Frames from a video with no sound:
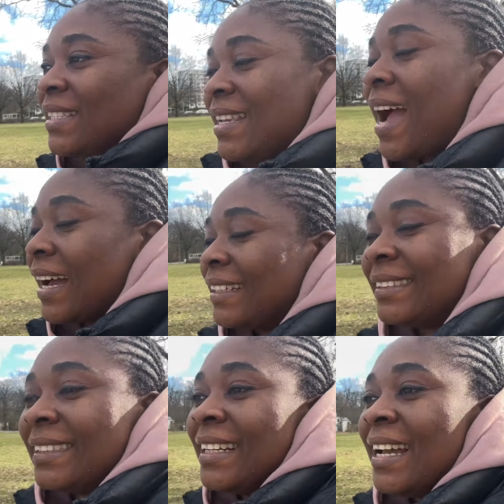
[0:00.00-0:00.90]
yeah
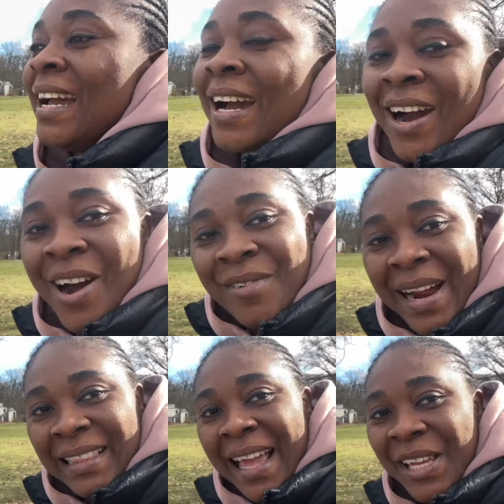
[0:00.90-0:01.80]
all
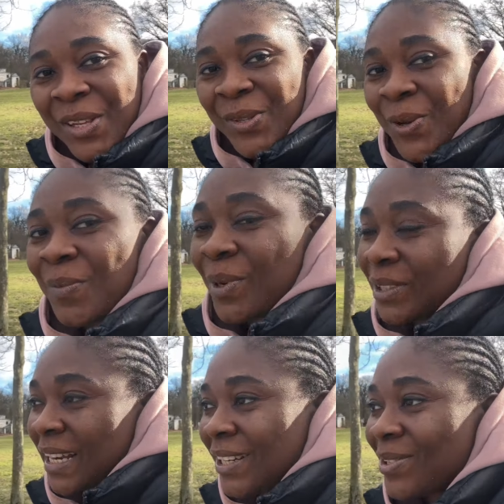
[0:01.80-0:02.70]
right thank you so
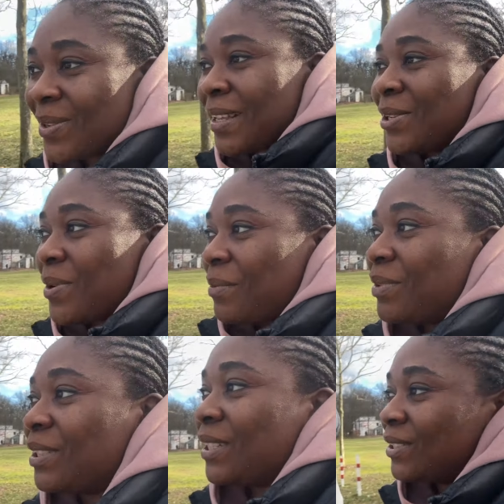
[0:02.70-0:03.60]
much i just wanted to
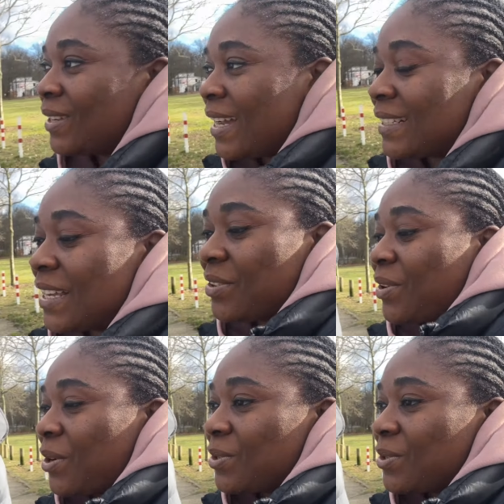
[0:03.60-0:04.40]
appreciate you guys thank you for your